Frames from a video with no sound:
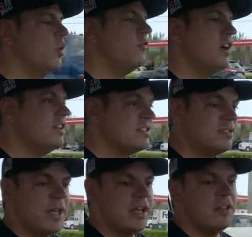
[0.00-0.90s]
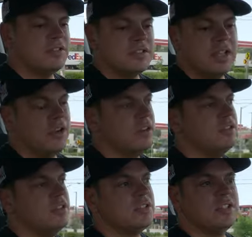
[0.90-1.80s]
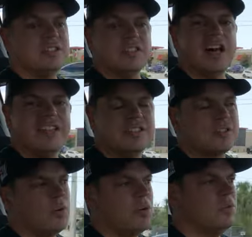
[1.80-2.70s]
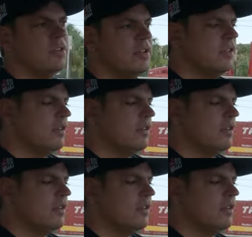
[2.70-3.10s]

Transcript: no funny smells. Air conditioning is ice cold.